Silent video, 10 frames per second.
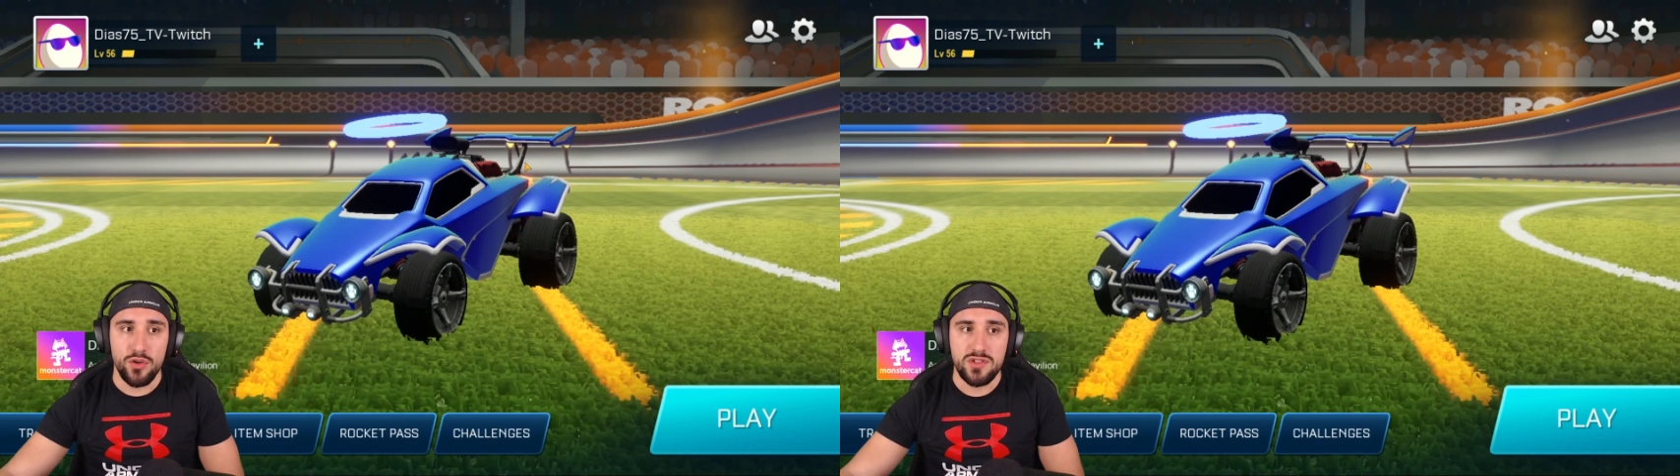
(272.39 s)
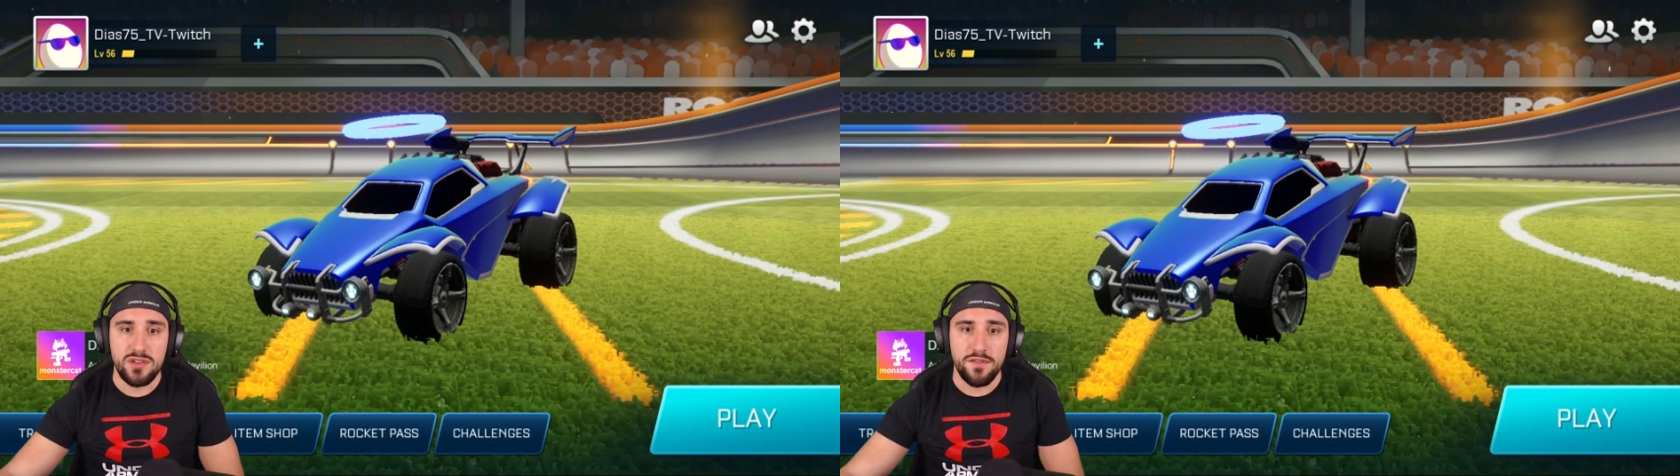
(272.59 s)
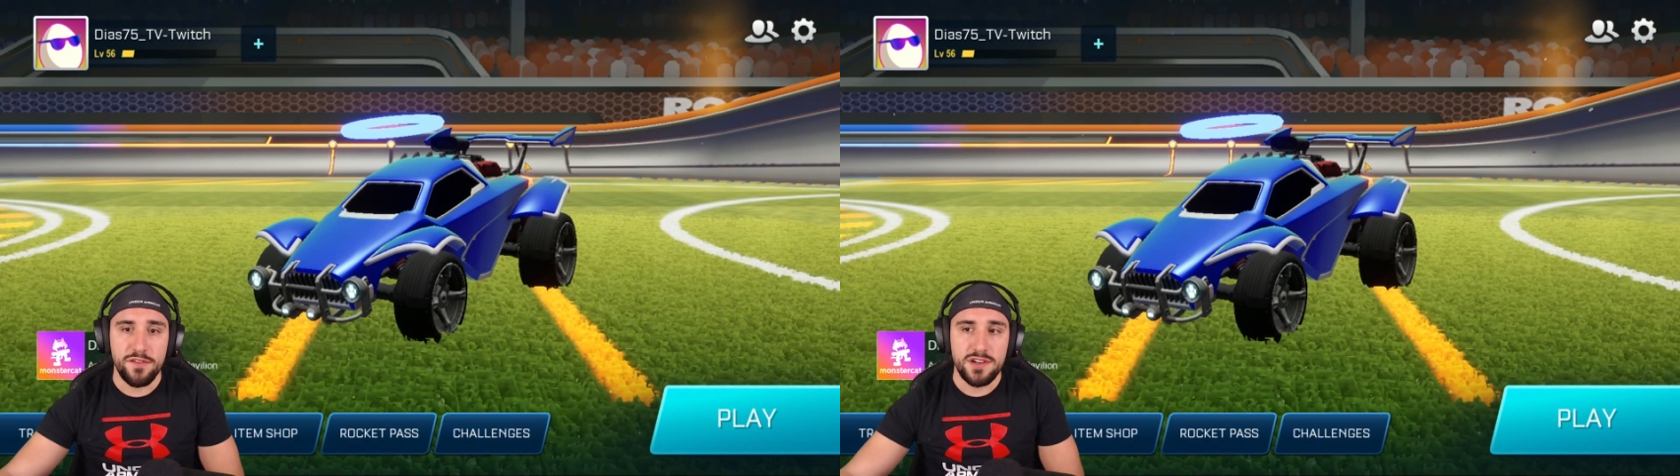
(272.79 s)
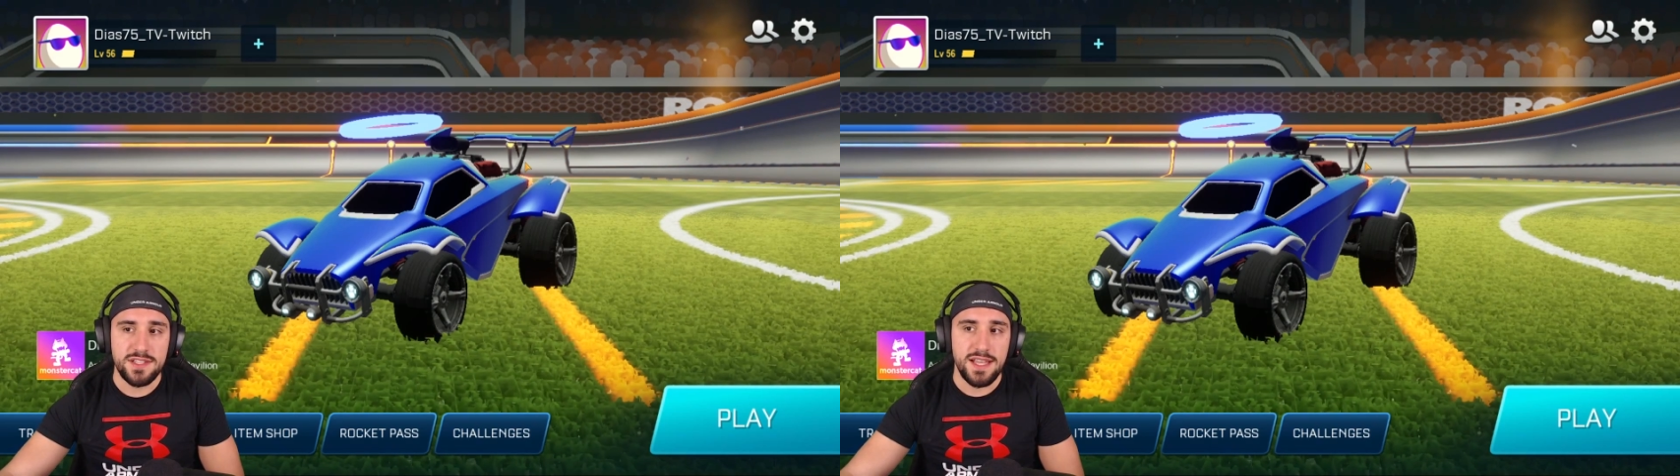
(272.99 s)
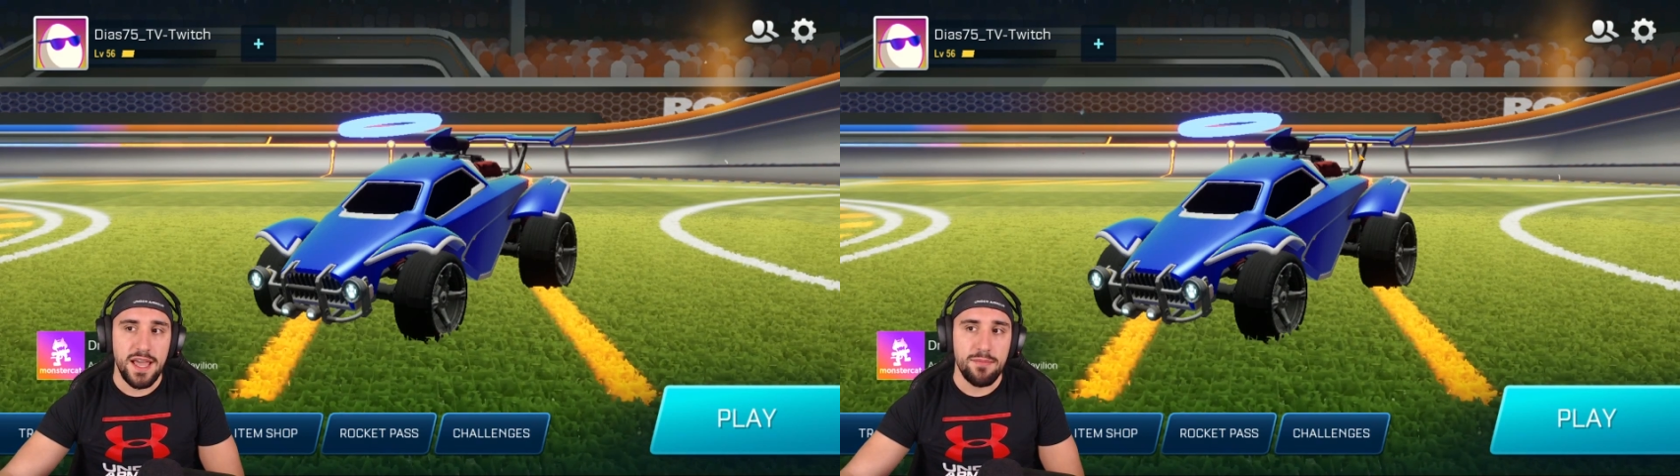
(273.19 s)
also the
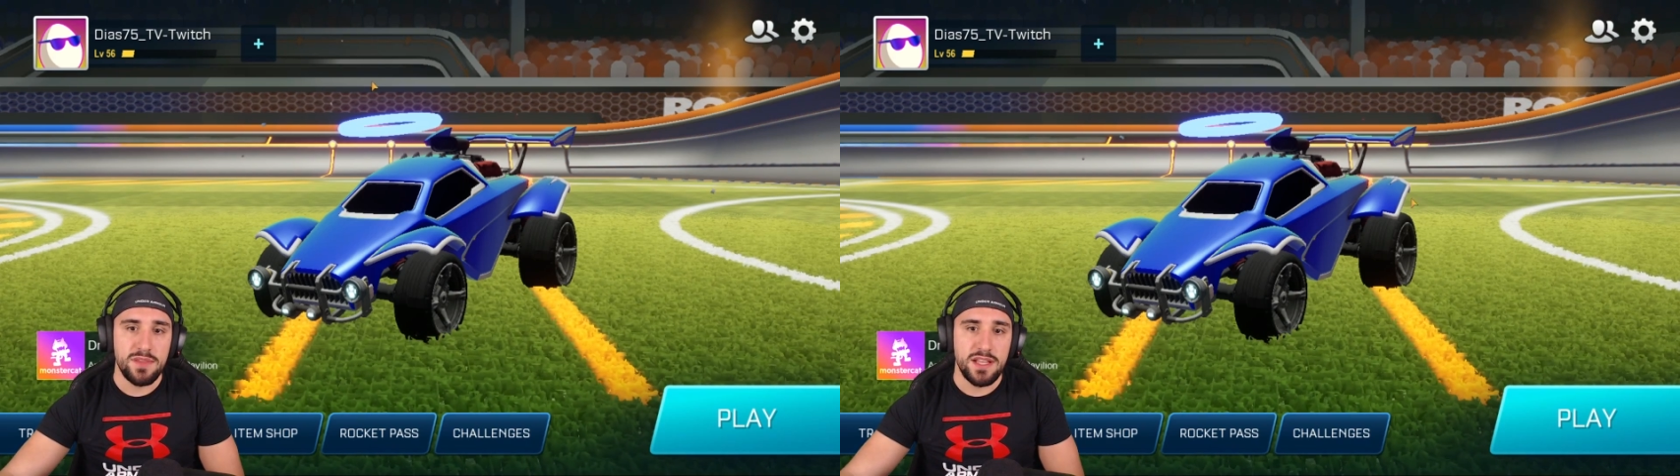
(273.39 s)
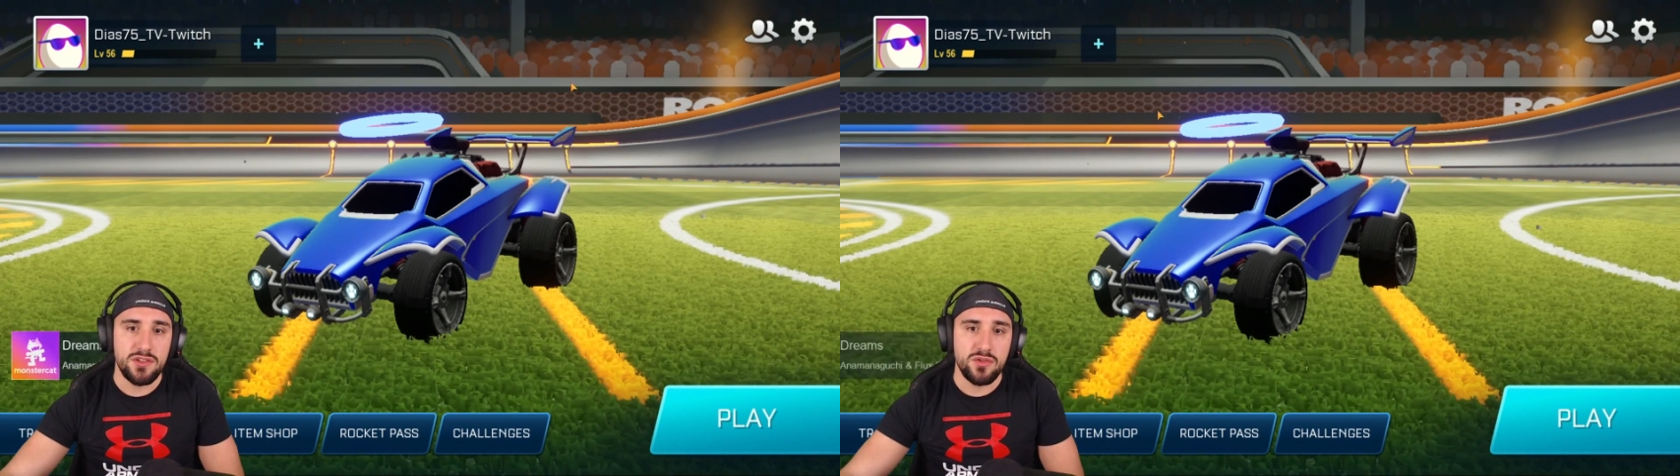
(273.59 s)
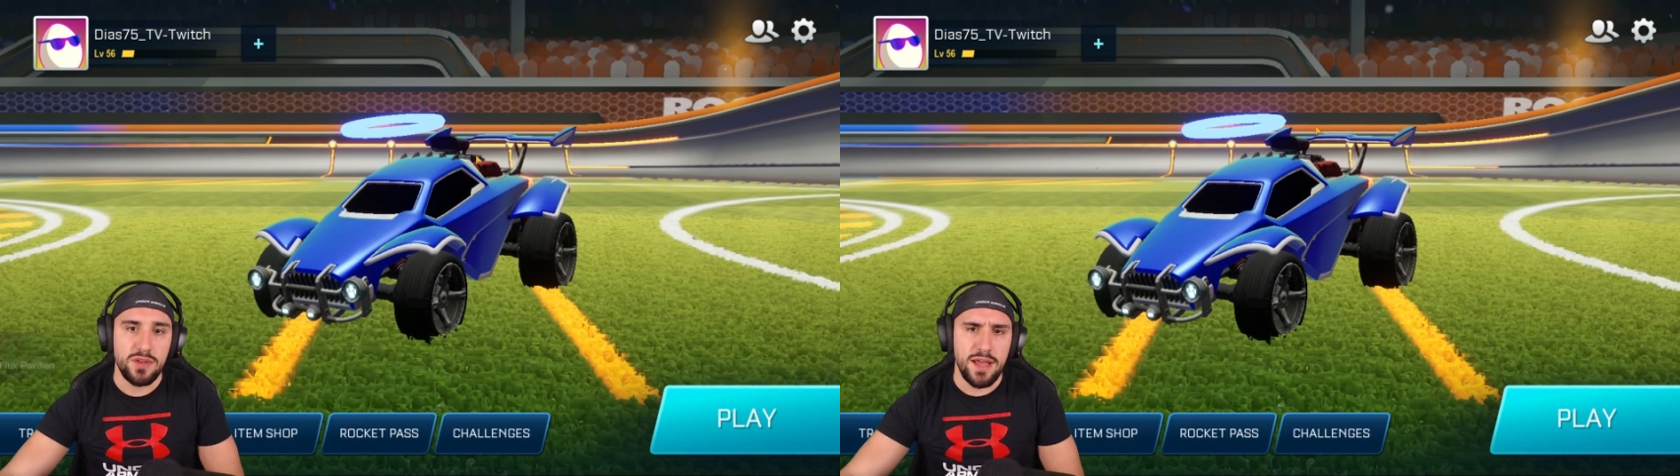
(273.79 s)
first time that you